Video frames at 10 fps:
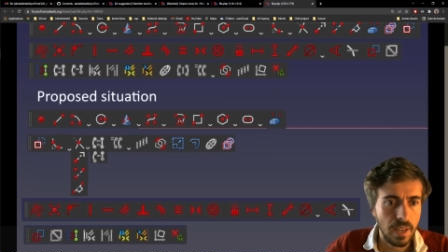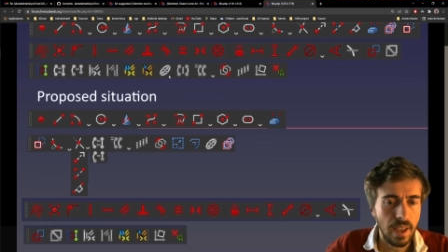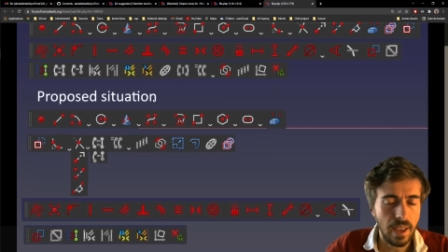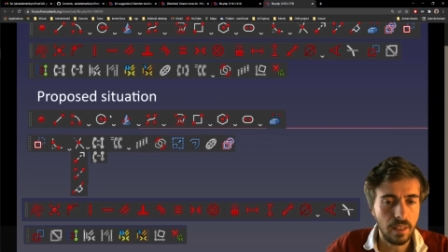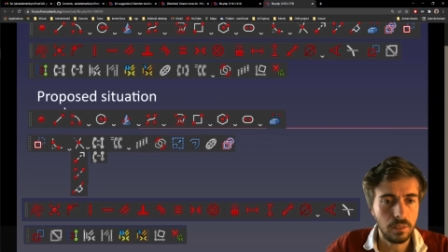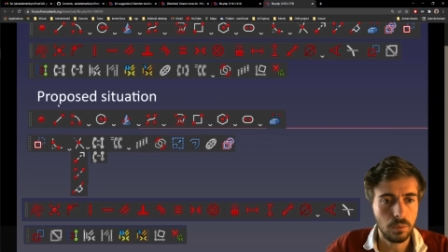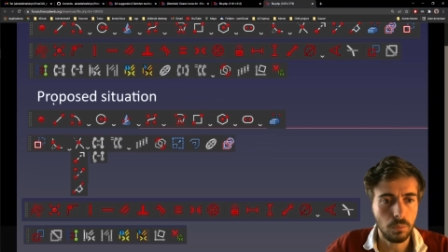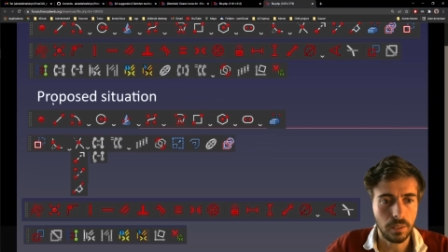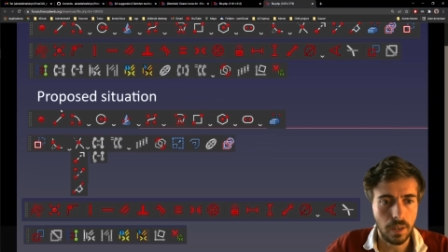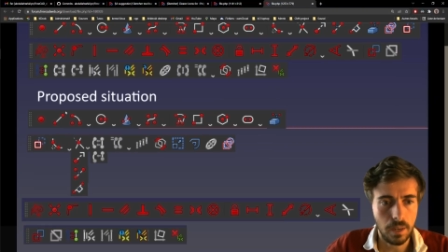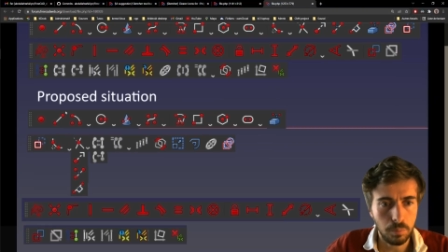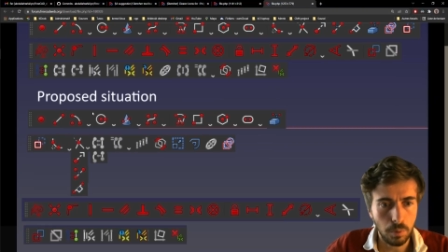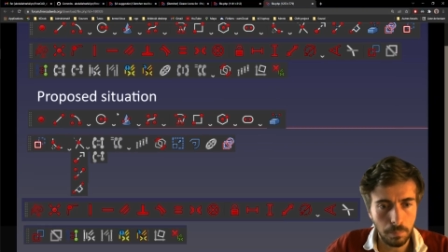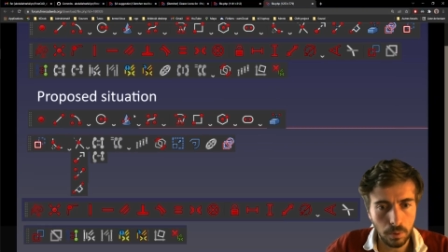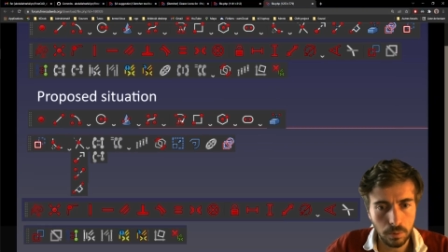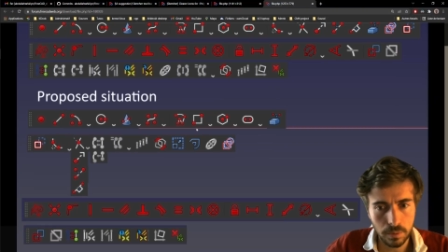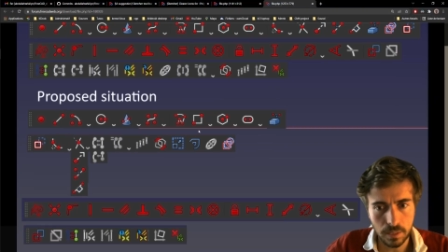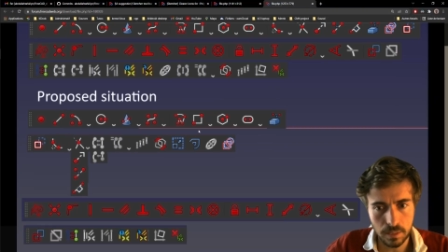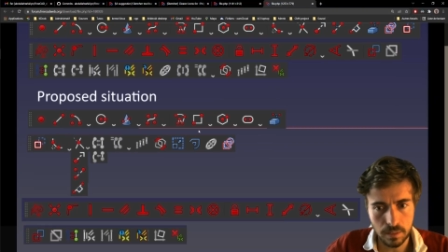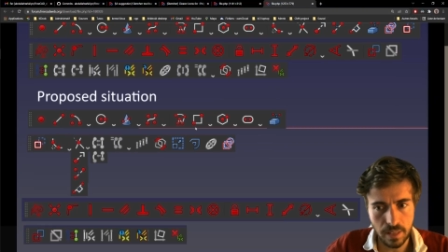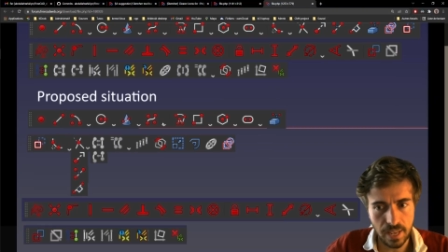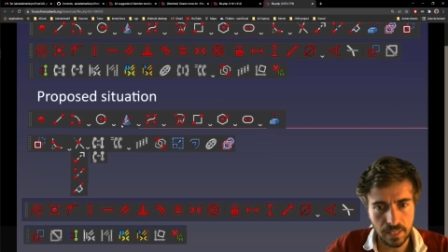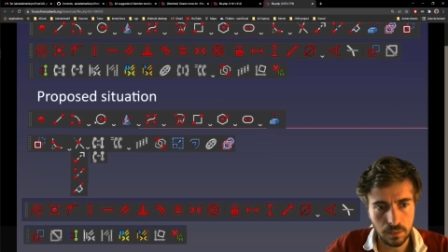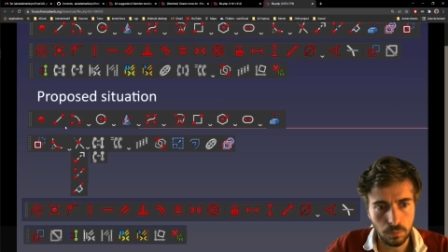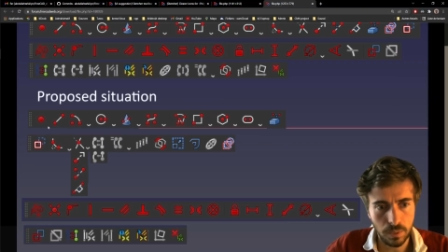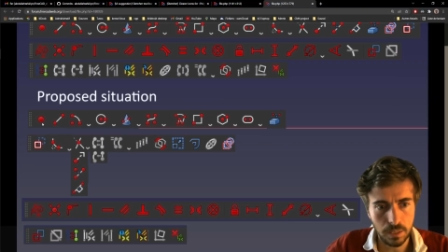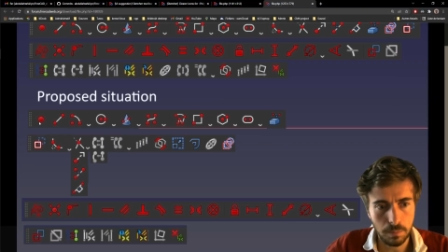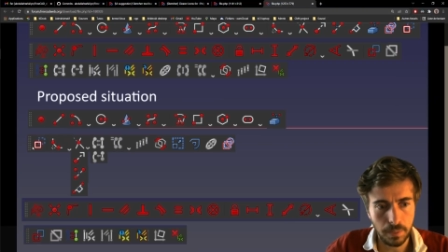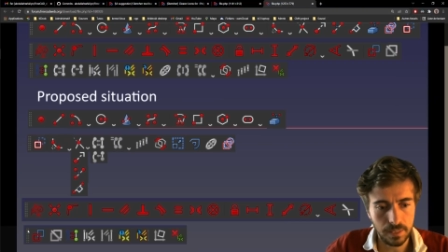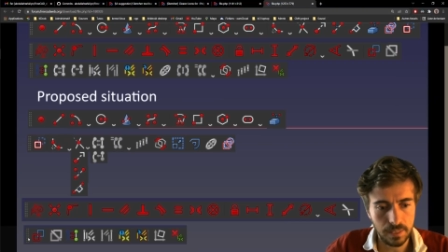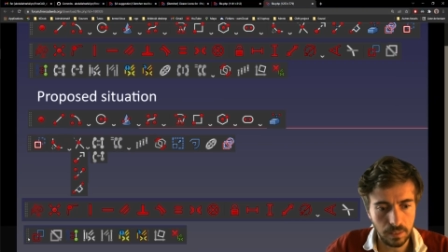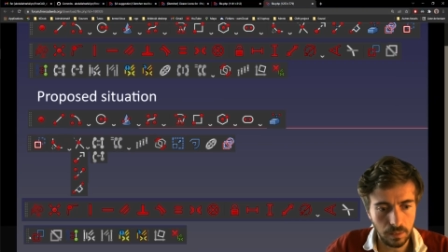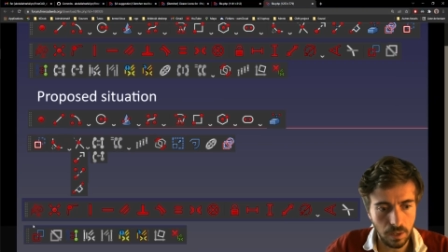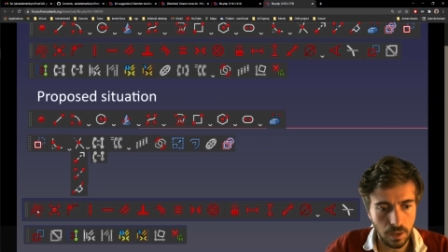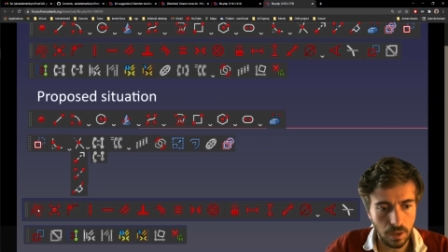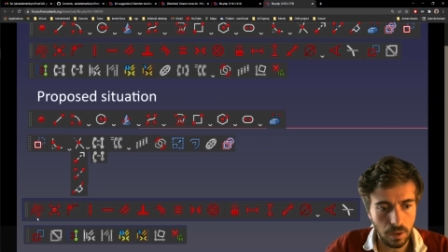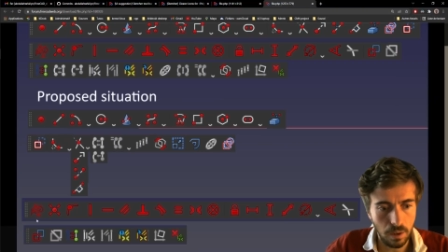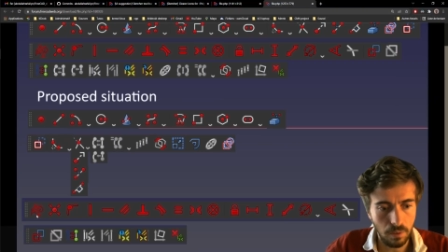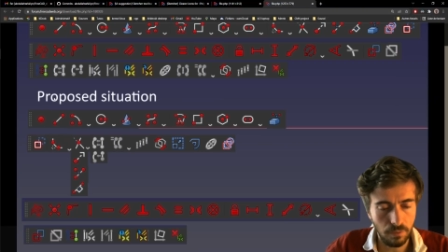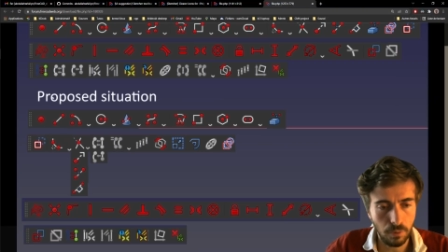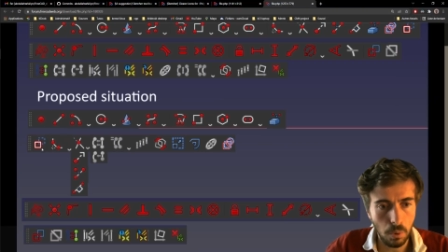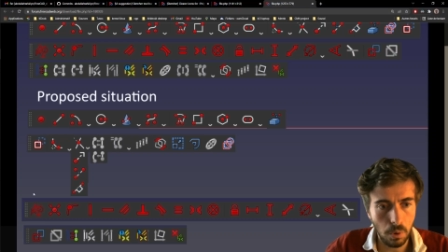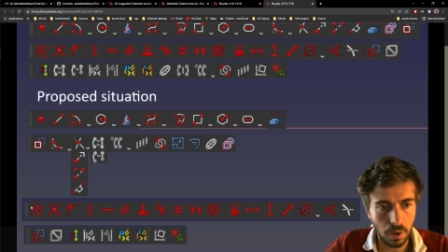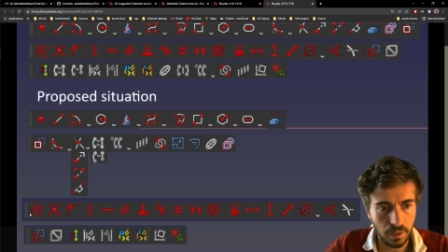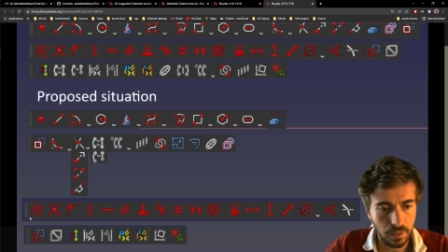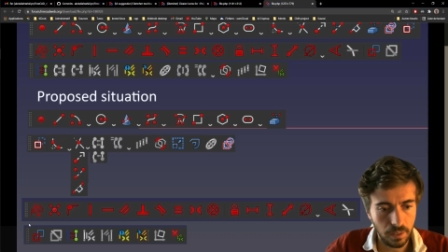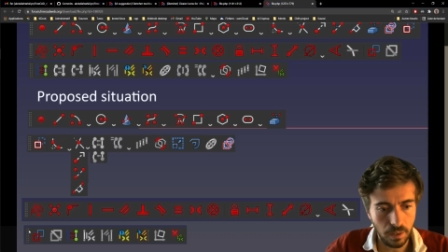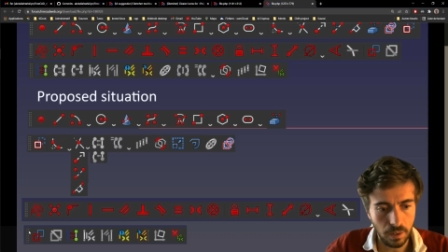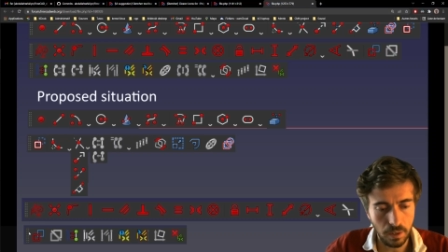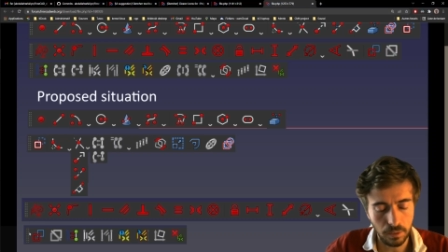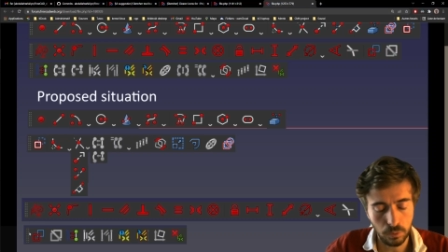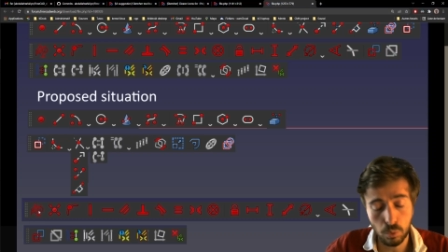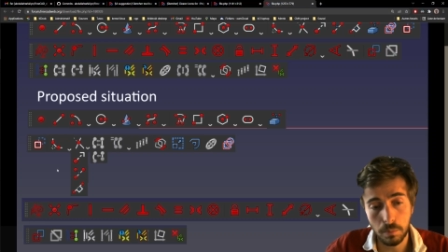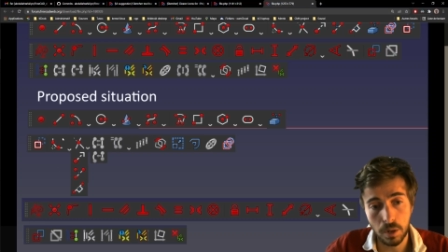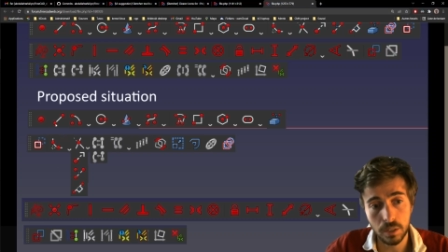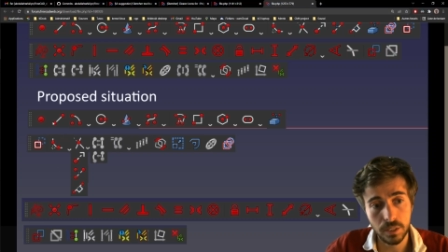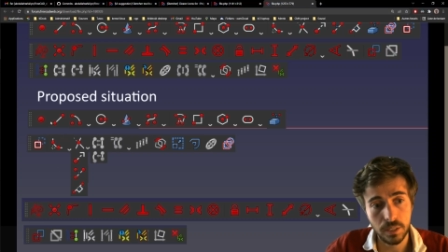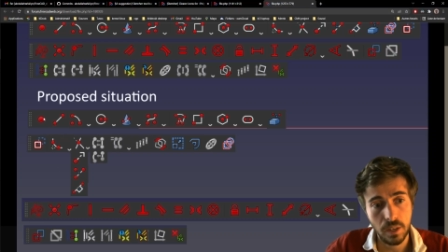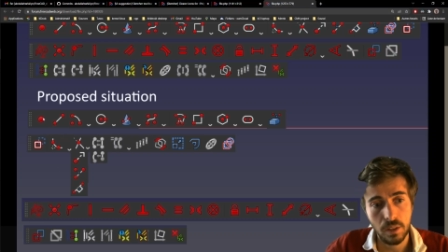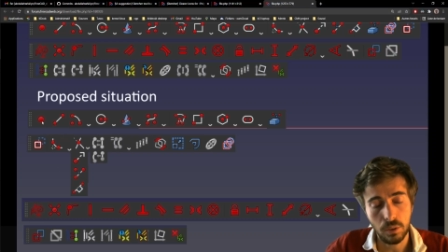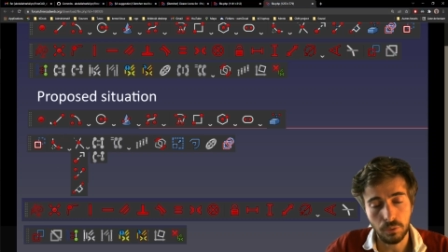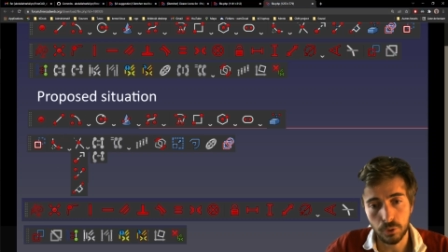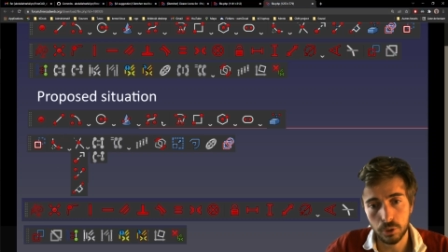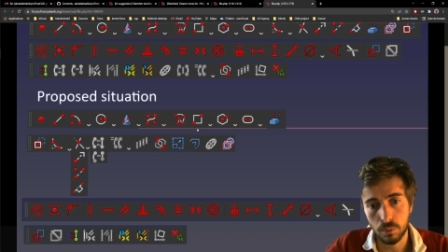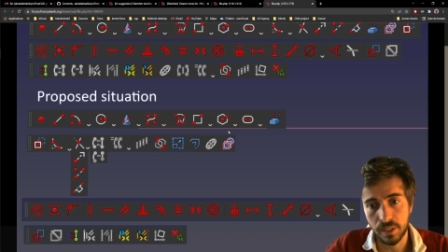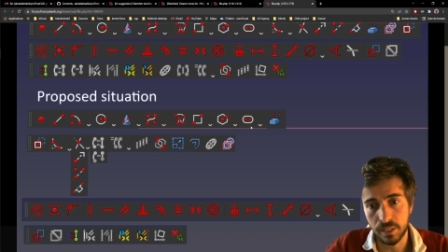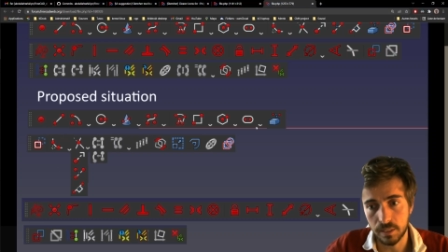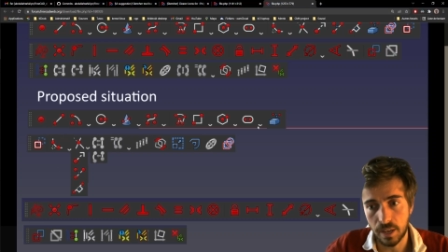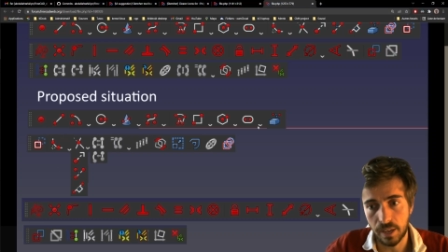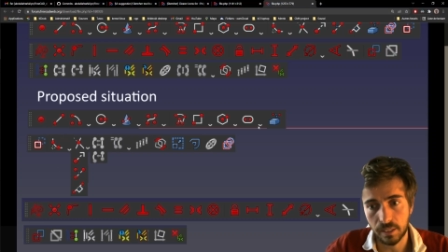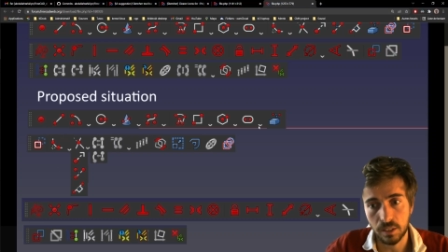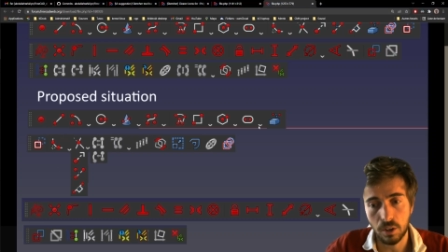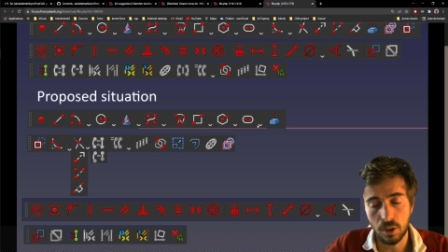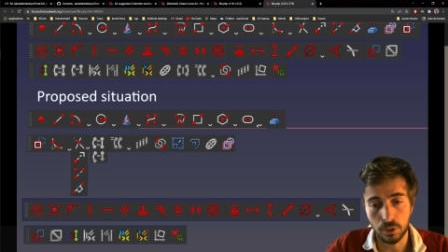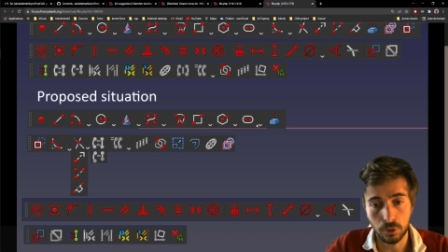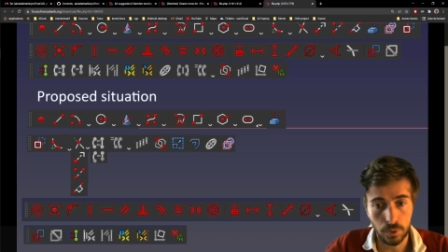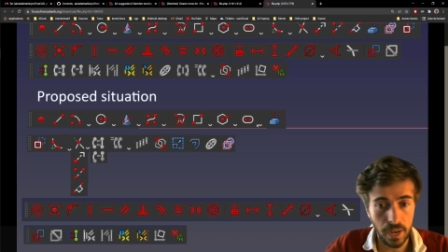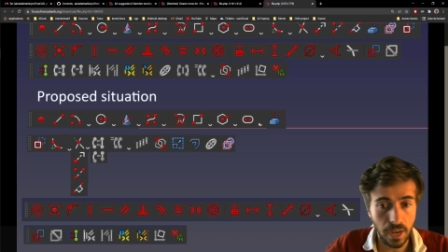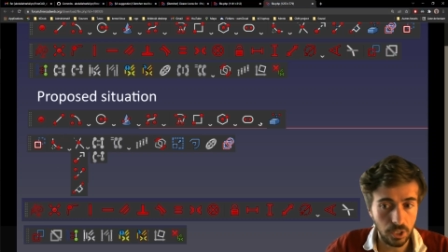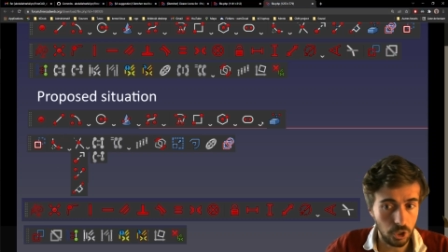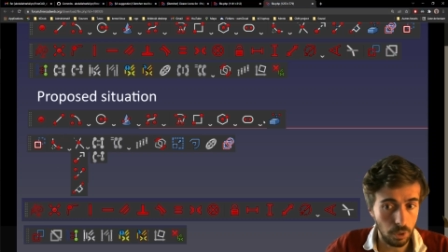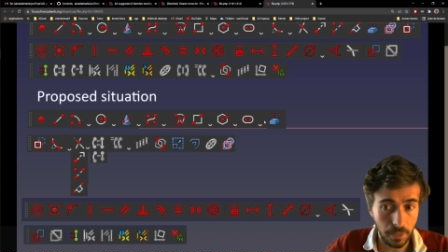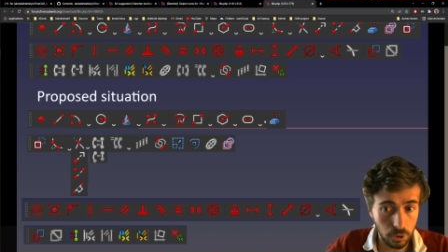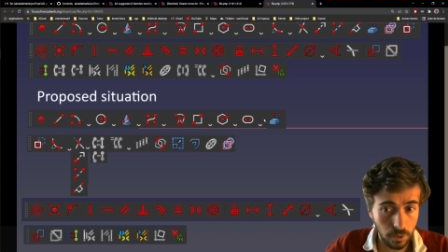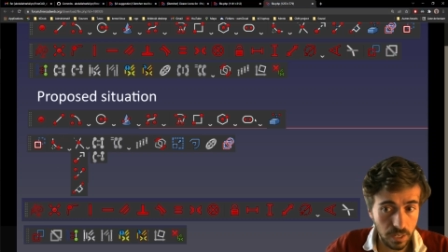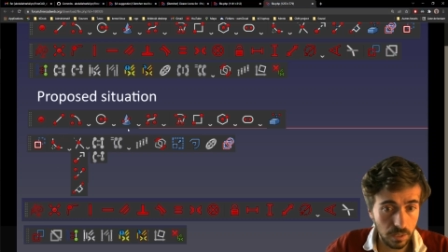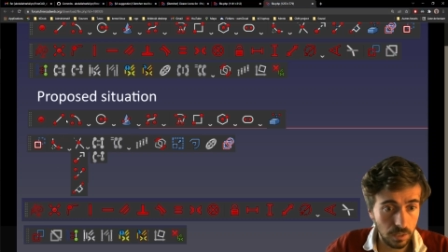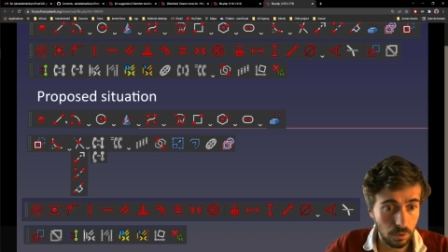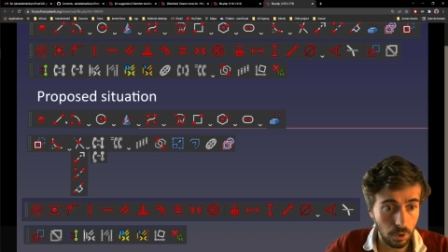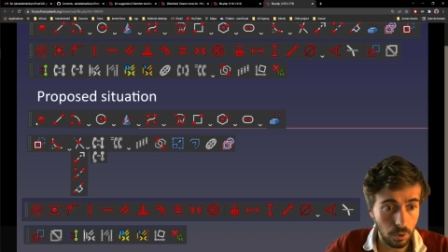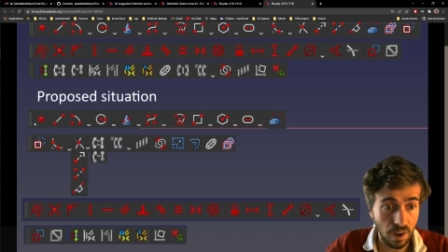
And what I propose is that we split in uh, four uh, toolbars. The first one is like uh, create geometries. So you